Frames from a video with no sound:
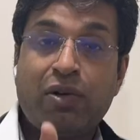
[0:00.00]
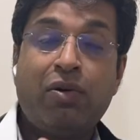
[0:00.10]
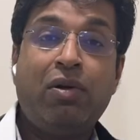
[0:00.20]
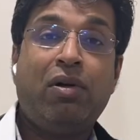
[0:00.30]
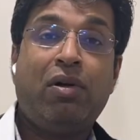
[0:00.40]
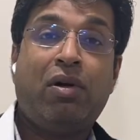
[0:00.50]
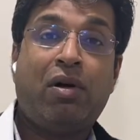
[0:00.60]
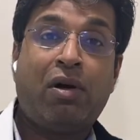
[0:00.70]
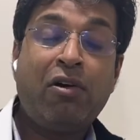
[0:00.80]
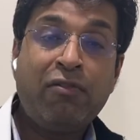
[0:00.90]
load
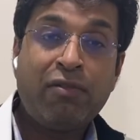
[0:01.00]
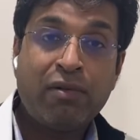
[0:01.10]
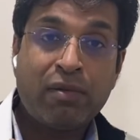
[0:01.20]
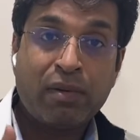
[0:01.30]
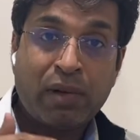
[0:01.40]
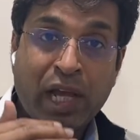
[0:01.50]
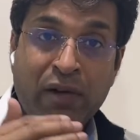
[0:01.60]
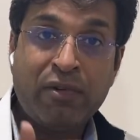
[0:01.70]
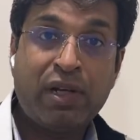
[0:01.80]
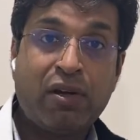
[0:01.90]
of
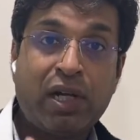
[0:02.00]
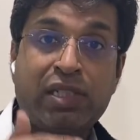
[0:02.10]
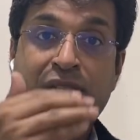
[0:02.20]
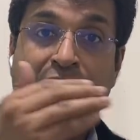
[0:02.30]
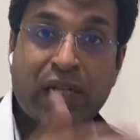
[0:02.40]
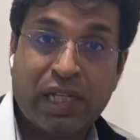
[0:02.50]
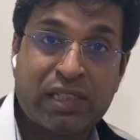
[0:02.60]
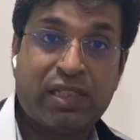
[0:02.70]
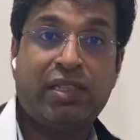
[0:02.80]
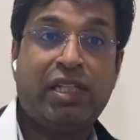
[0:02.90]
LV gets decreased.